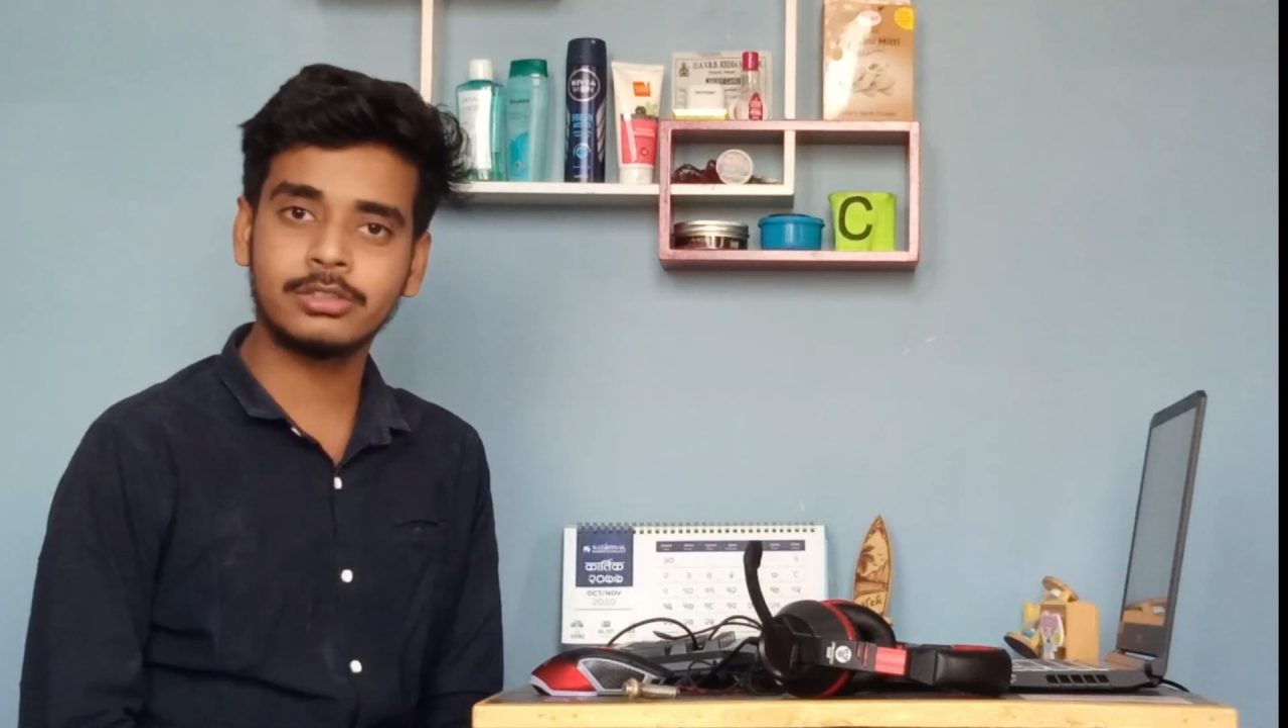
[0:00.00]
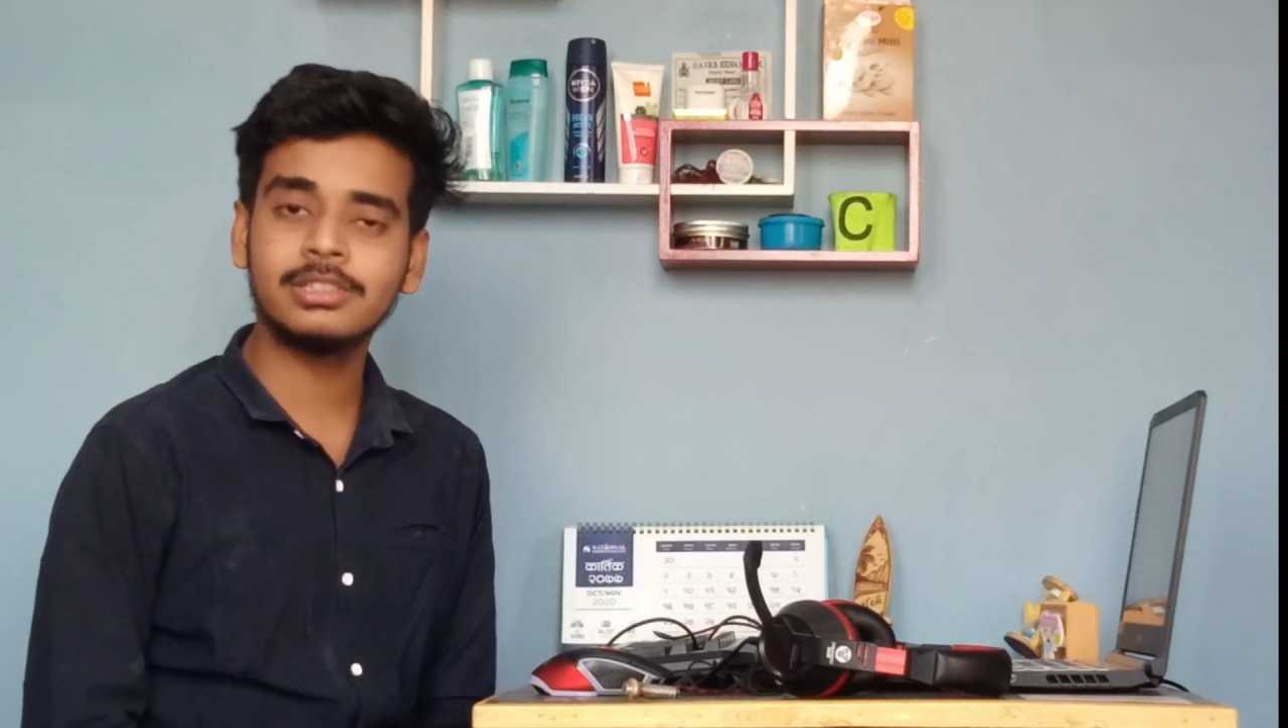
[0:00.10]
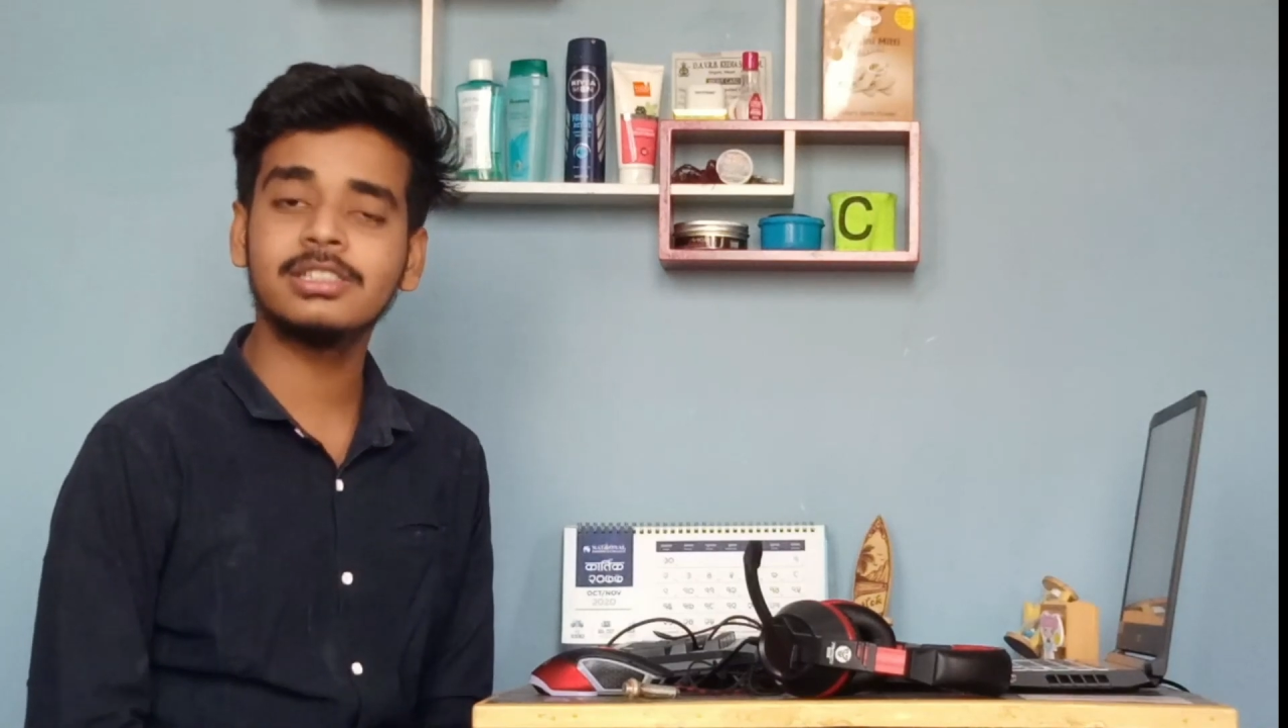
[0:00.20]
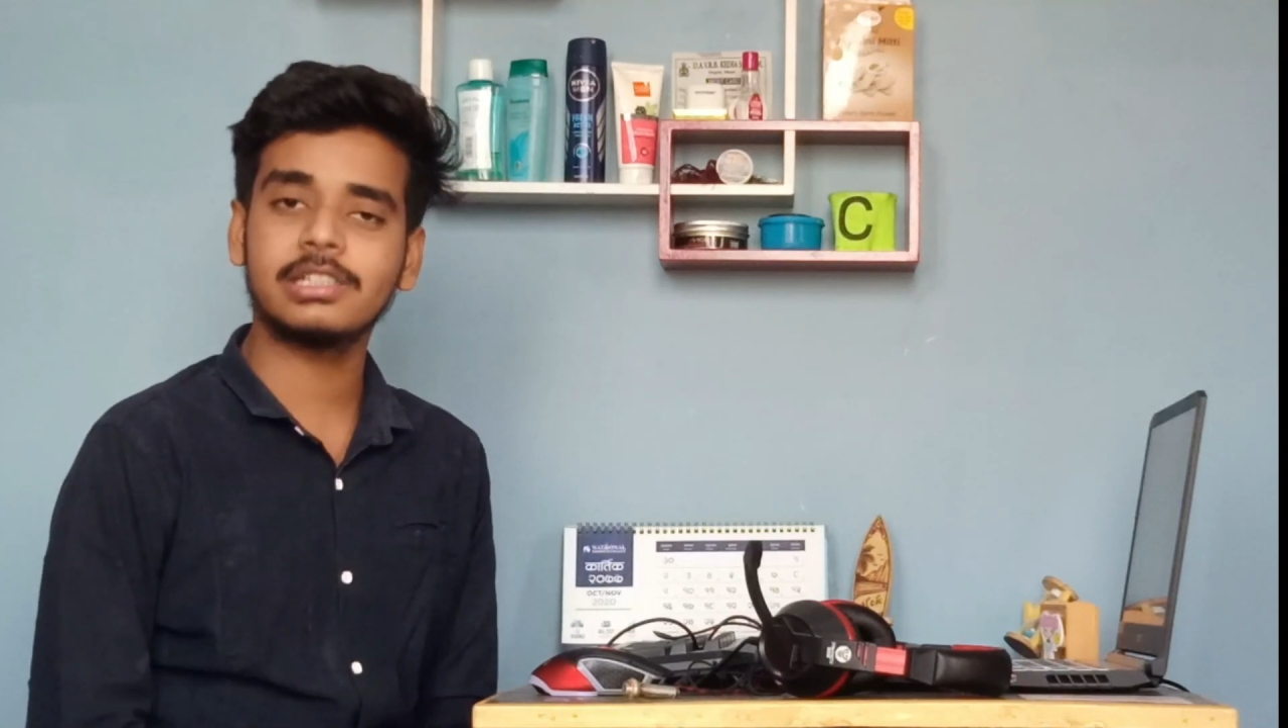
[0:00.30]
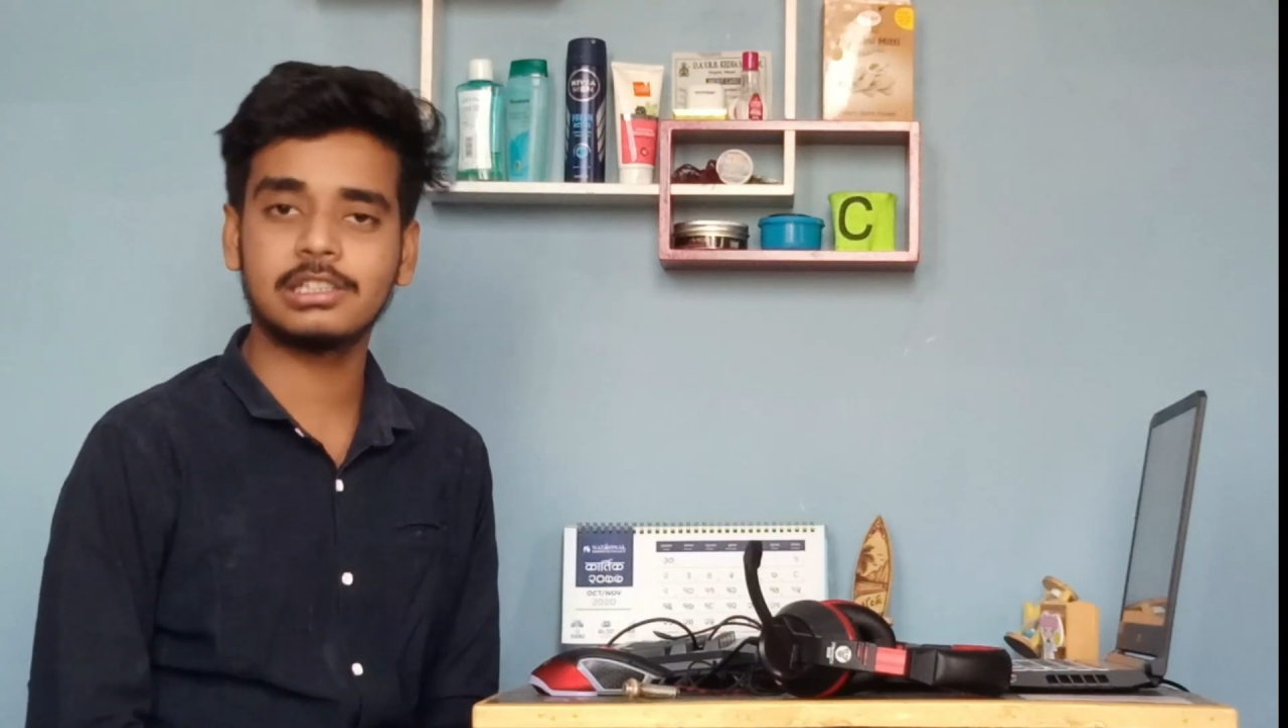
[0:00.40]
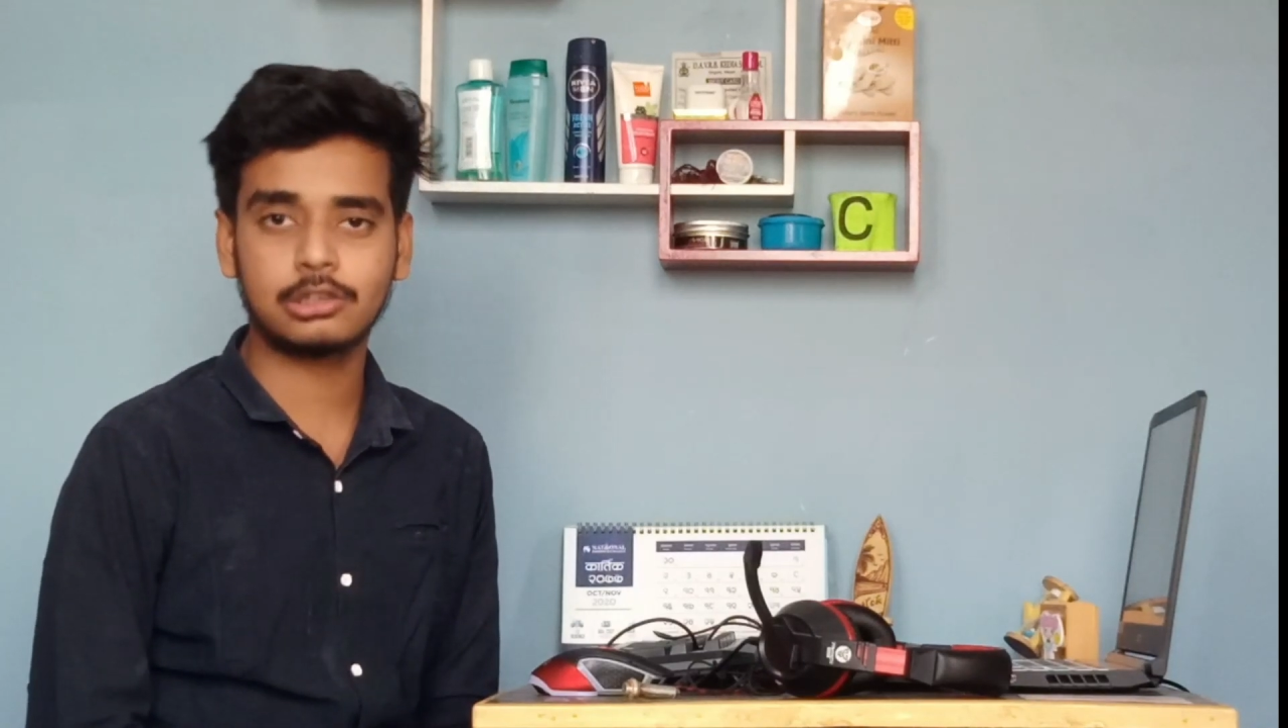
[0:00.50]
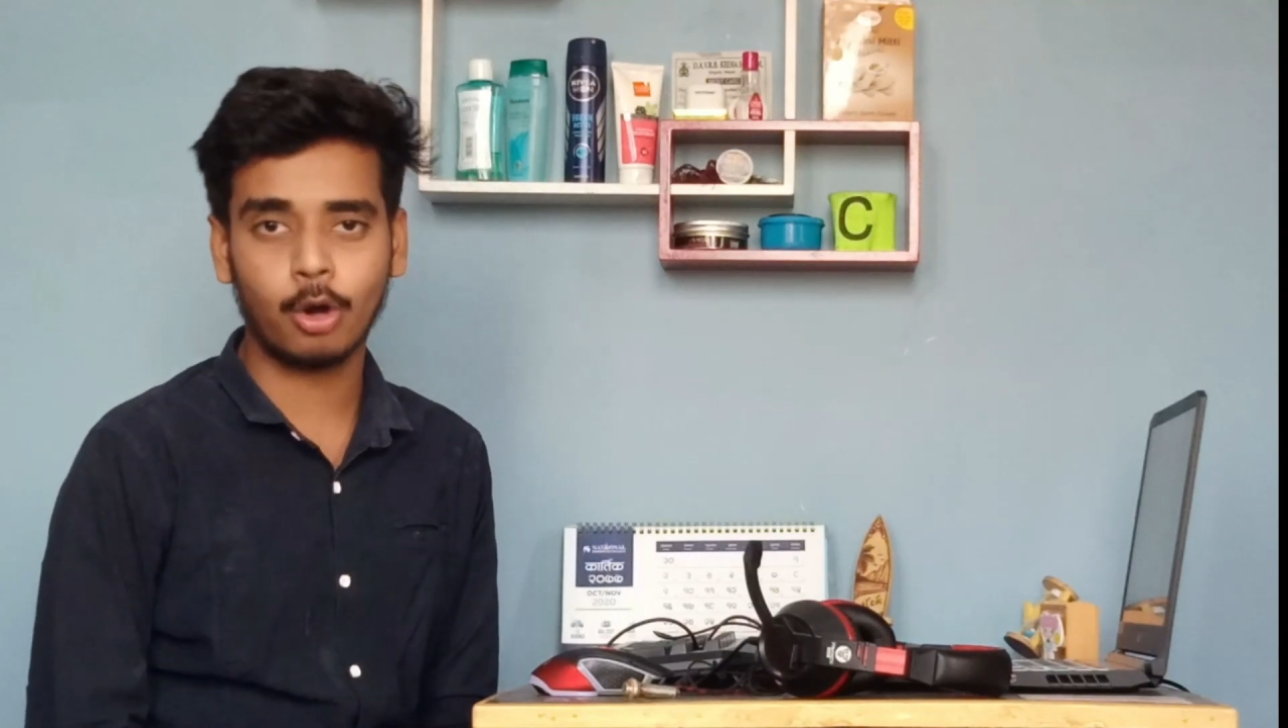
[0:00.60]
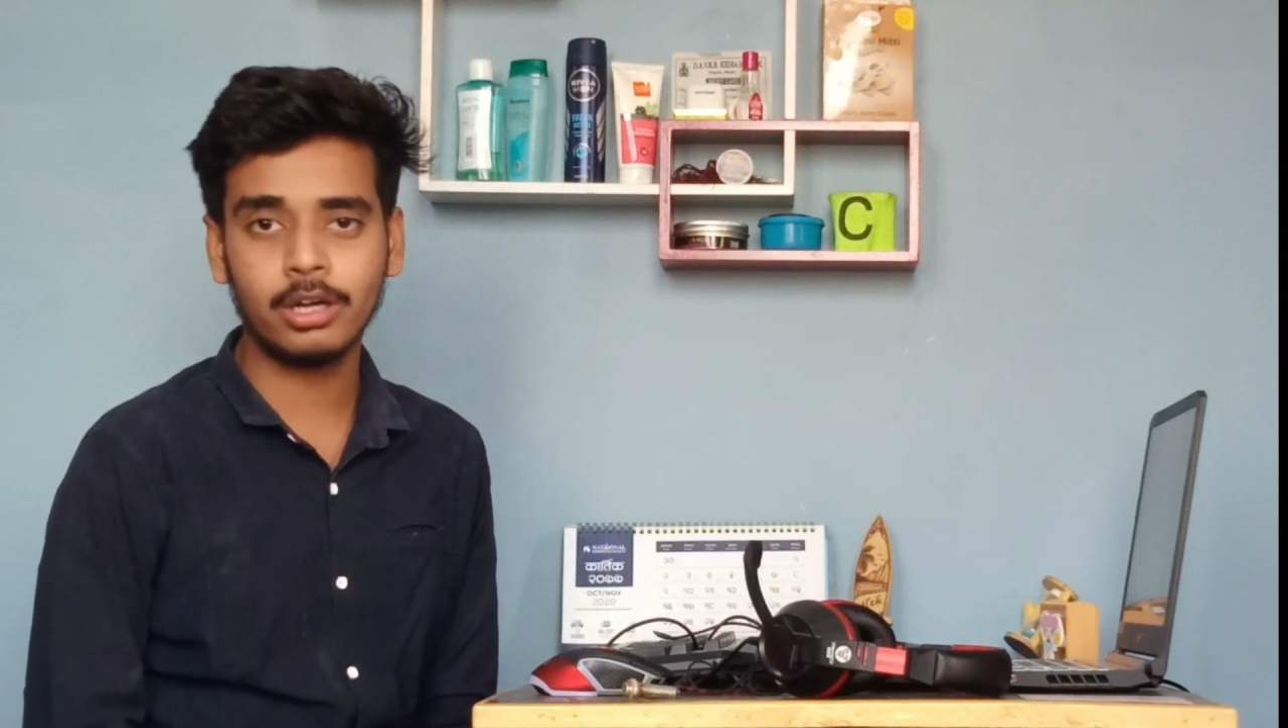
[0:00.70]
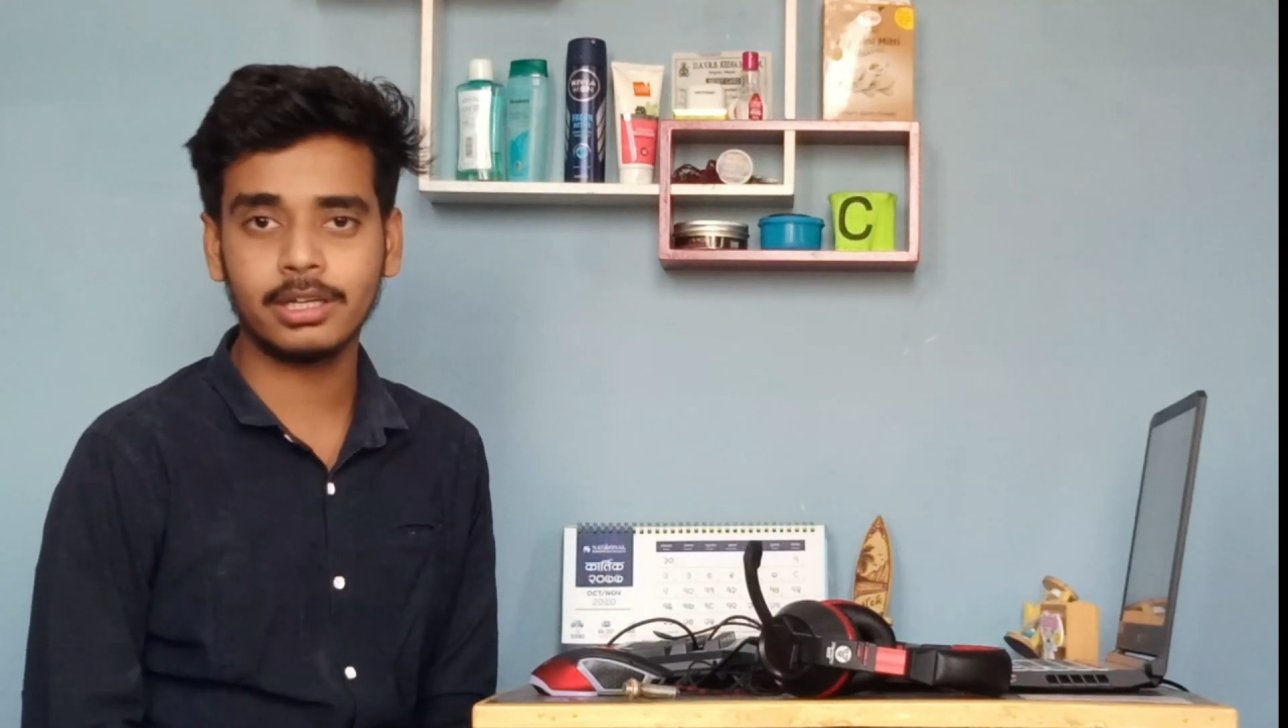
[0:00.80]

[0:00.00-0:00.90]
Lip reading: is installed